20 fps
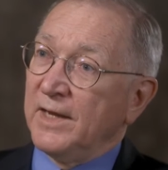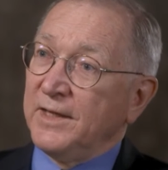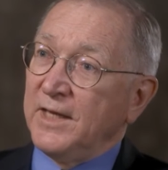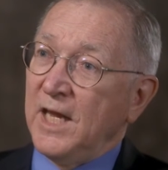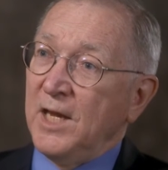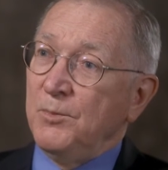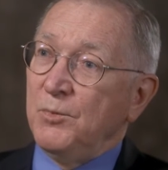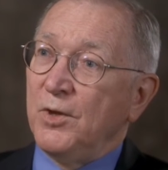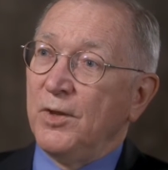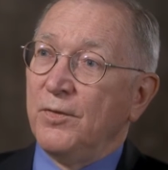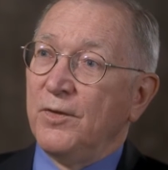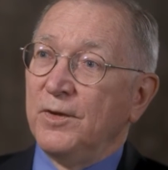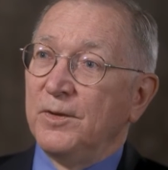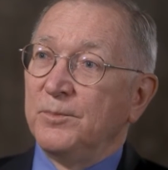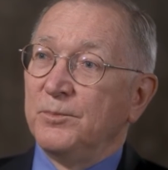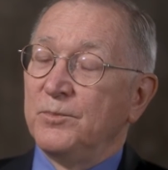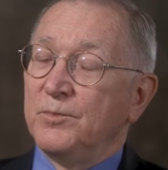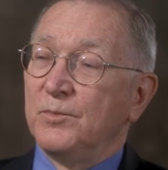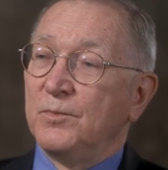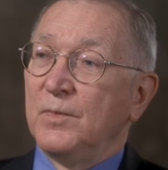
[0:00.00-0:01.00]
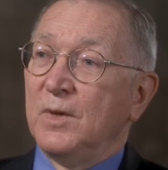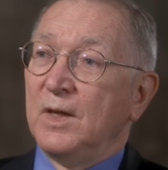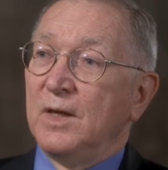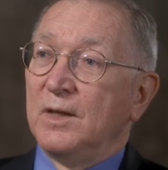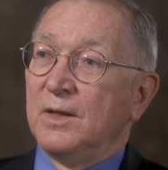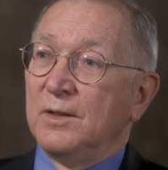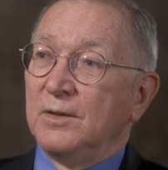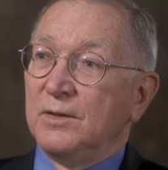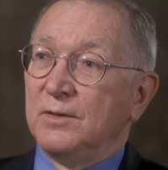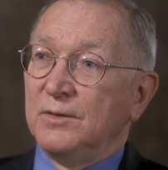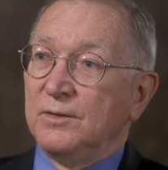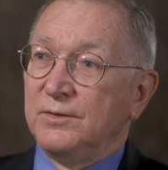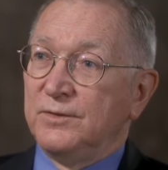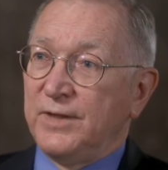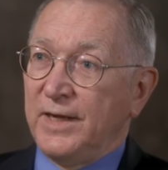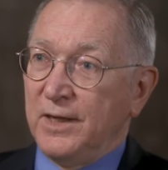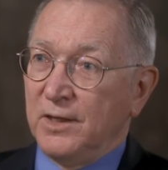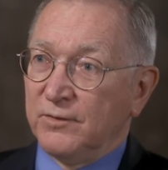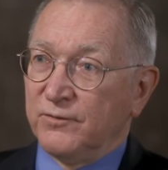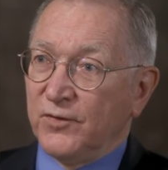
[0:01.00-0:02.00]
I came to the
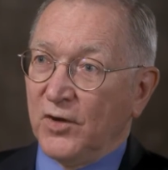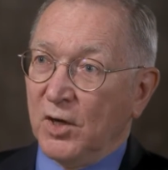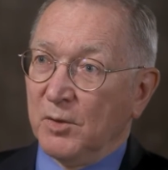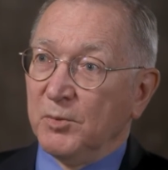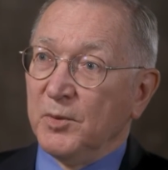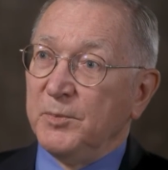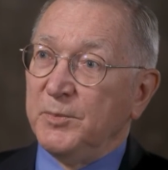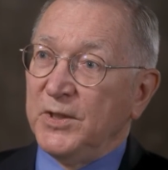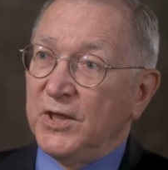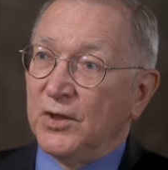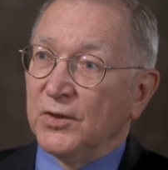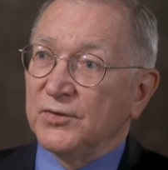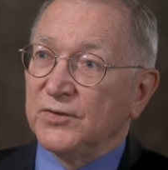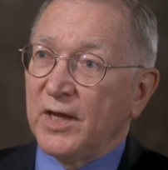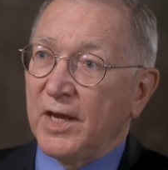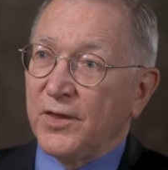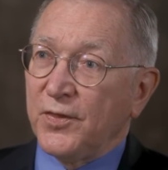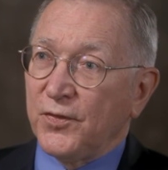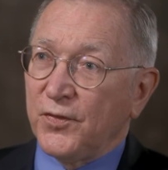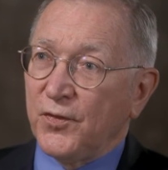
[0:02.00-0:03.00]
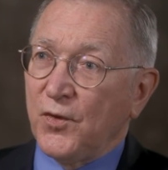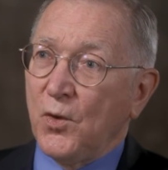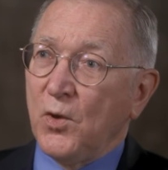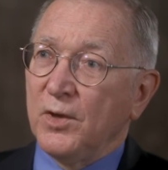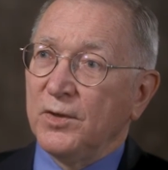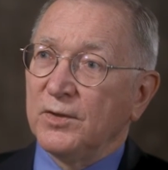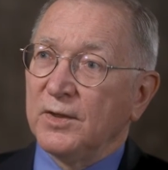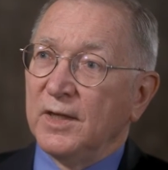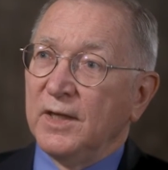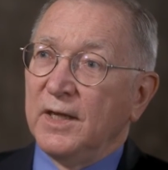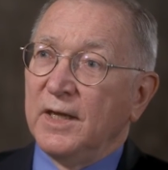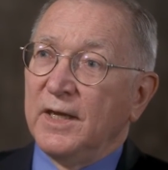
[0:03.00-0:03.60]
Dana-Farber because I thought